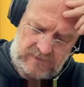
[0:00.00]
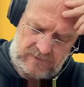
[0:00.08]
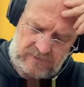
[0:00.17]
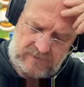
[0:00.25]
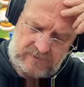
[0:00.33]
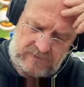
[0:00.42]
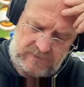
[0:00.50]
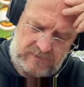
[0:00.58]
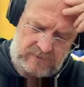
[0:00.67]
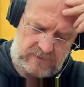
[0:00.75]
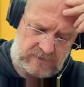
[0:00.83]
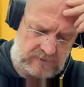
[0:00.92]

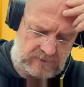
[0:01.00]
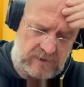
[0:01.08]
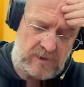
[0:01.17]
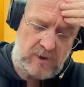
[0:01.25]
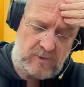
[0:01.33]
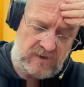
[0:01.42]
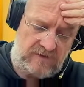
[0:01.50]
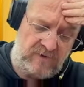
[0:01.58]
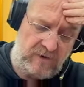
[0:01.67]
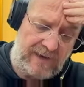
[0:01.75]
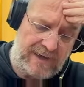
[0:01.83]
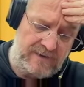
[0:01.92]
No, they've
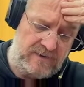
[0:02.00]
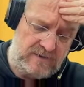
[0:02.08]
not added